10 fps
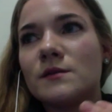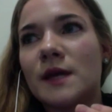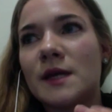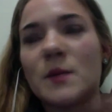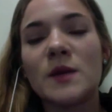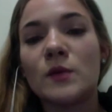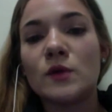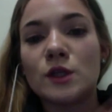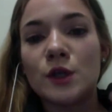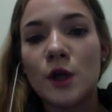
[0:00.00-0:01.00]
people
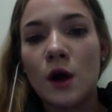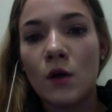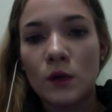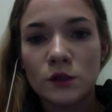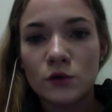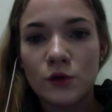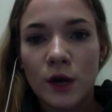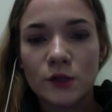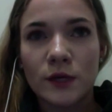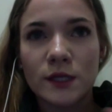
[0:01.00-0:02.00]
to know once you
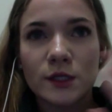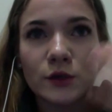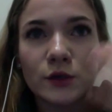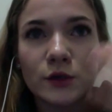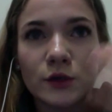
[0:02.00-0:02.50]
graduate too.